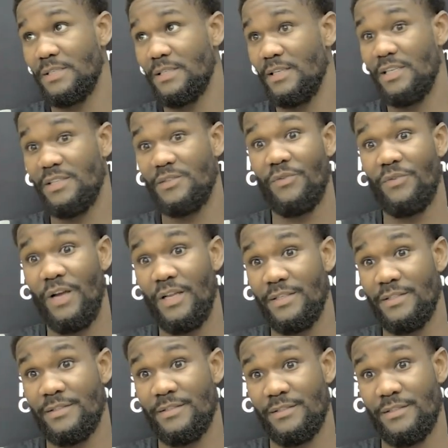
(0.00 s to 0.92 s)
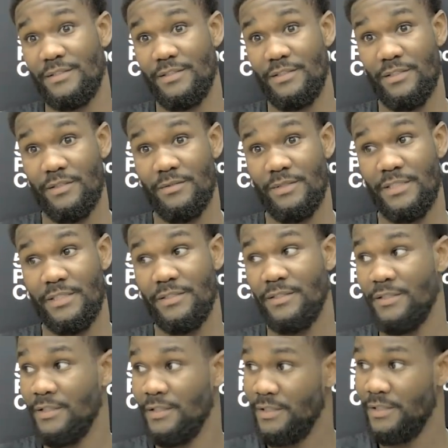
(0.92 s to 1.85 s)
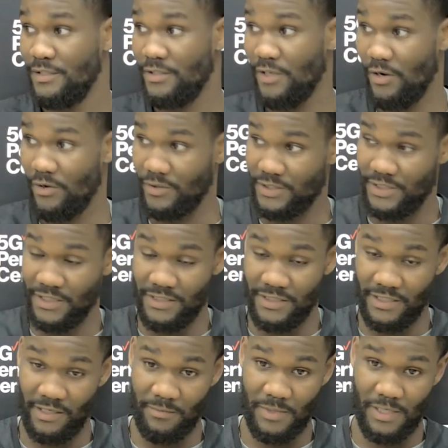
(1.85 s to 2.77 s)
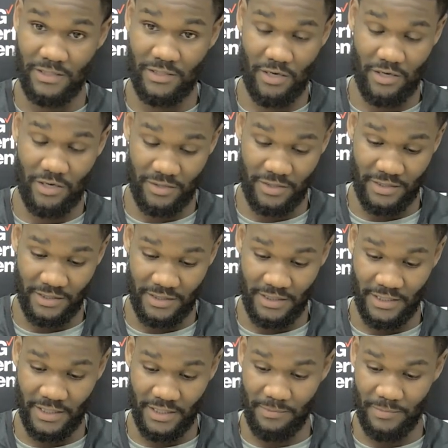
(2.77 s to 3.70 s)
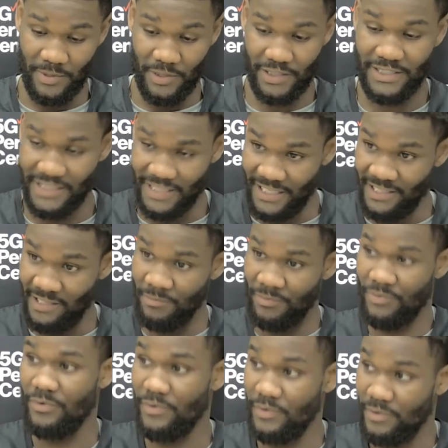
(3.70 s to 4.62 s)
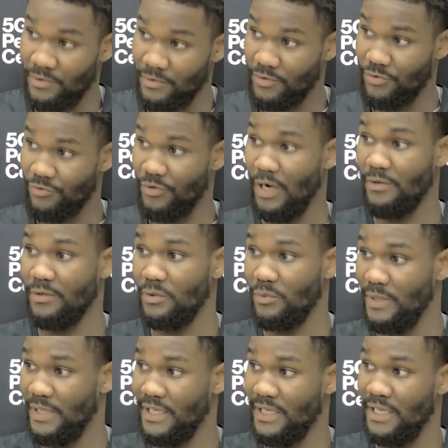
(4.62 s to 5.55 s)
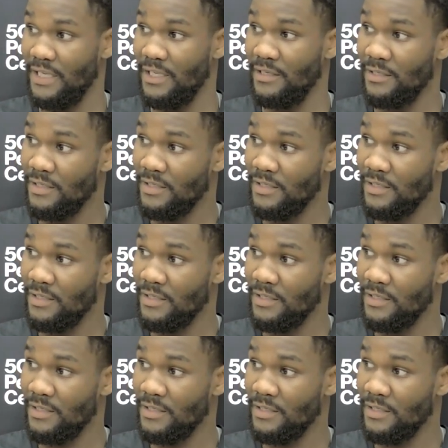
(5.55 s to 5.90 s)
It's fun, you know, and talking to your teammates, talking to C and Book, seeing them throughout the weekend,